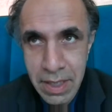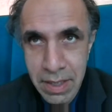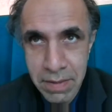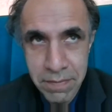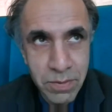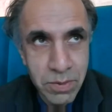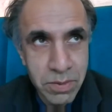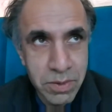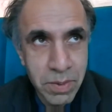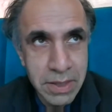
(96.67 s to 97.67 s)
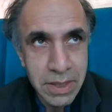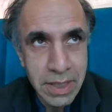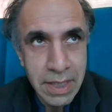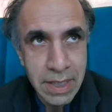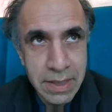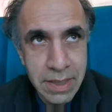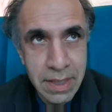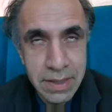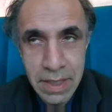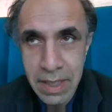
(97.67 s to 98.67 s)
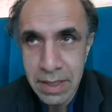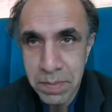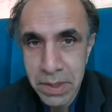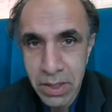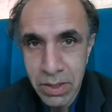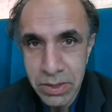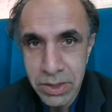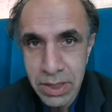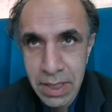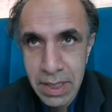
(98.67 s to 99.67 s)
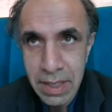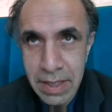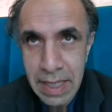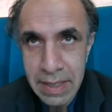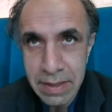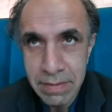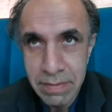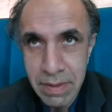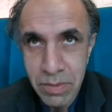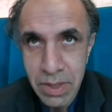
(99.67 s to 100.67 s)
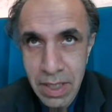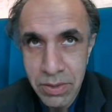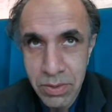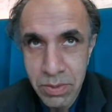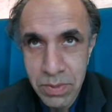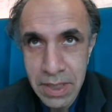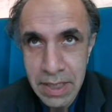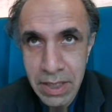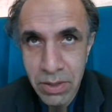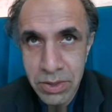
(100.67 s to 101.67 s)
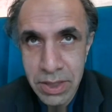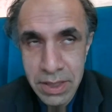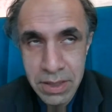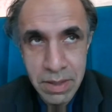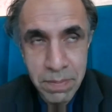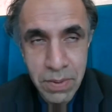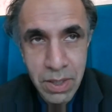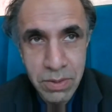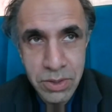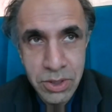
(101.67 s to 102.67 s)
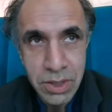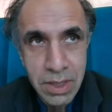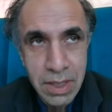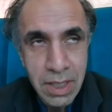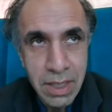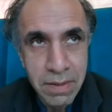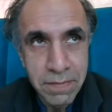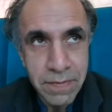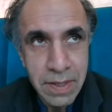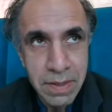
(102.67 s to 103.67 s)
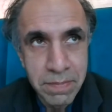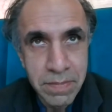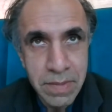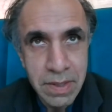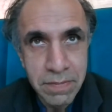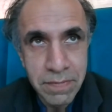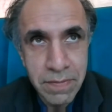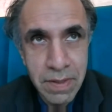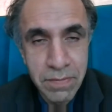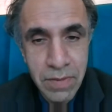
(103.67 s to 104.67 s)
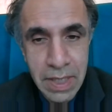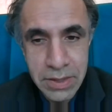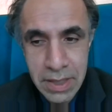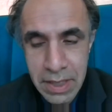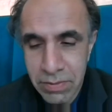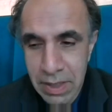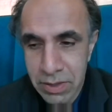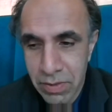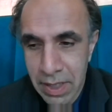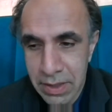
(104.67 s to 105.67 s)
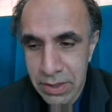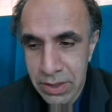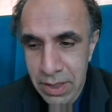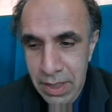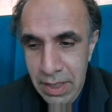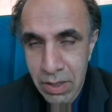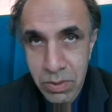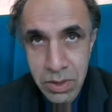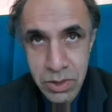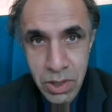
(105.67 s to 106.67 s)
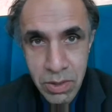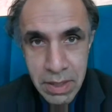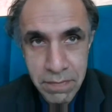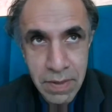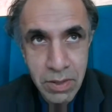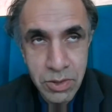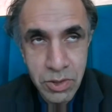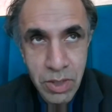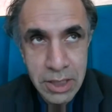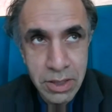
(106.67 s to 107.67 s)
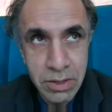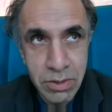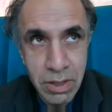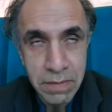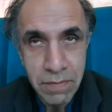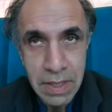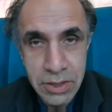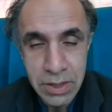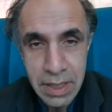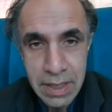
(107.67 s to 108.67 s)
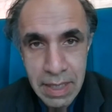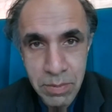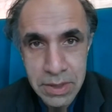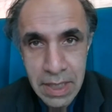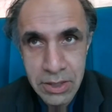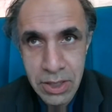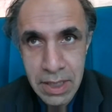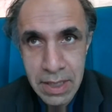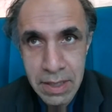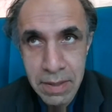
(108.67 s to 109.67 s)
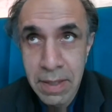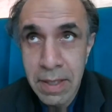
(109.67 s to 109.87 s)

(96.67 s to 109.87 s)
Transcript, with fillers: uh, for 20 years, let's say, is because that what I thought was idiotic approach of, um, of, of raising interest rates or controlling infl- or trying to control inflation like that was actually